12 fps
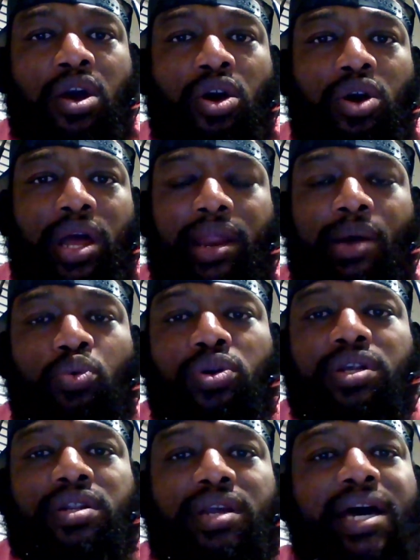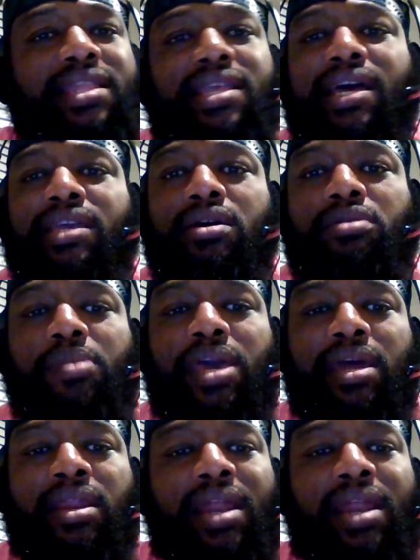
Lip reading: and I wouldn't indict that young man.